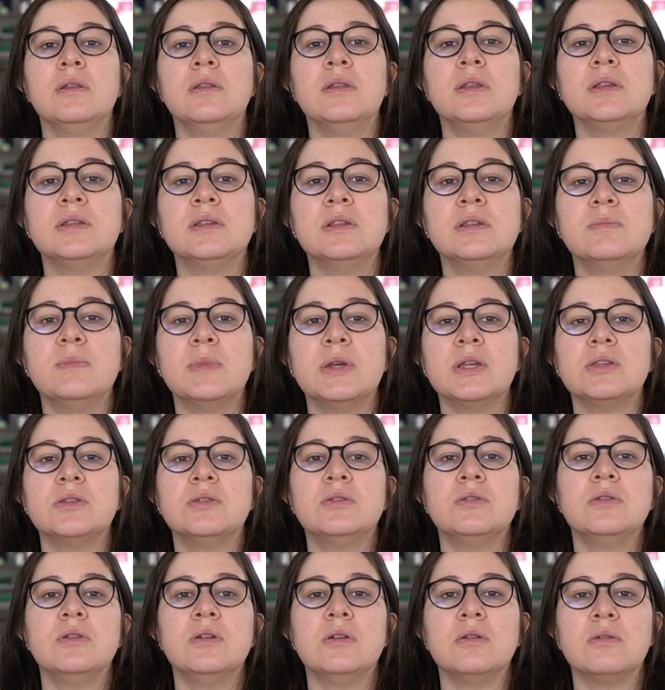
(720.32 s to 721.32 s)
This is my
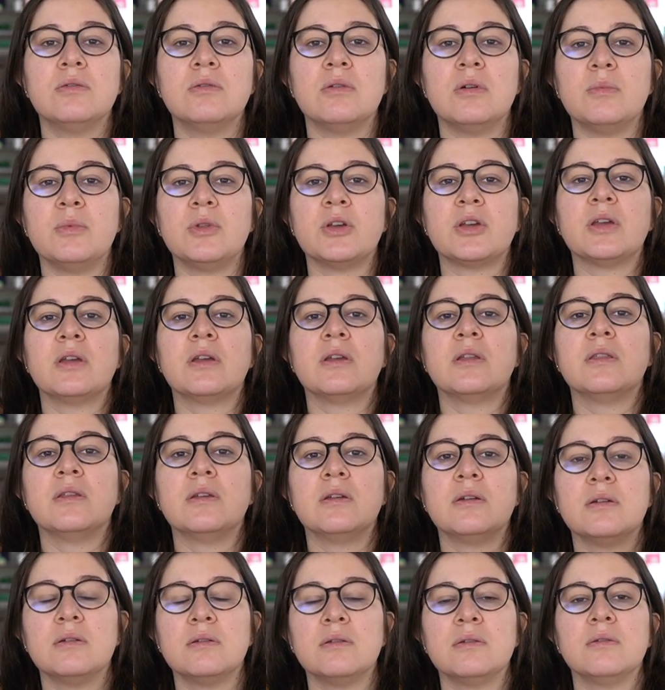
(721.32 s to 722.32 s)
studio. I'm looking in
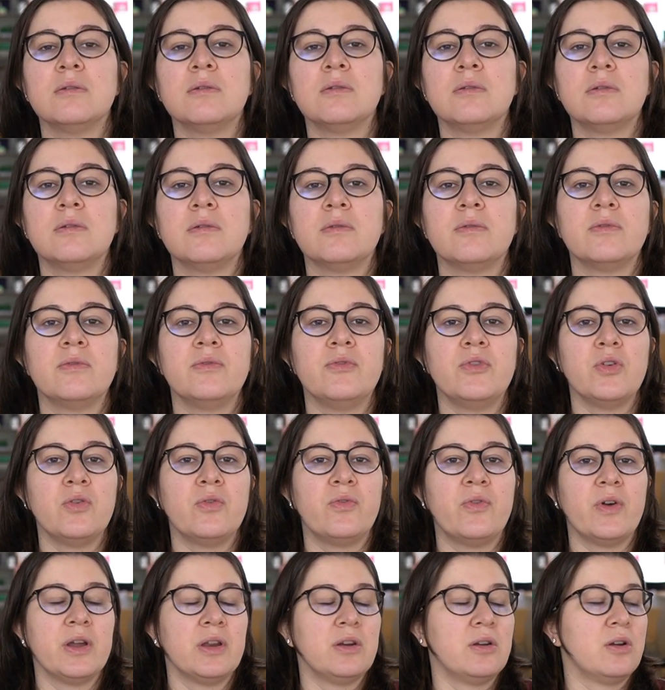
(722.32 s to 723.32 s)
the
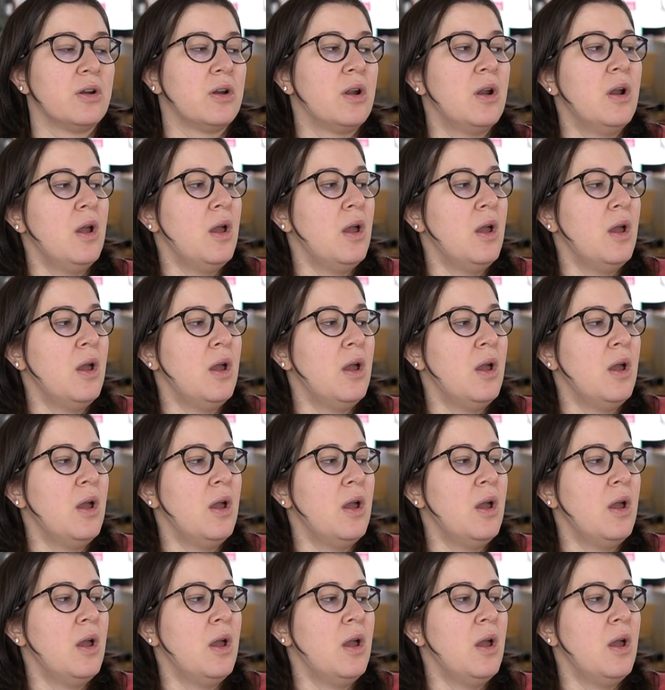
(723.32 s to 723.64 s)
viewfinder.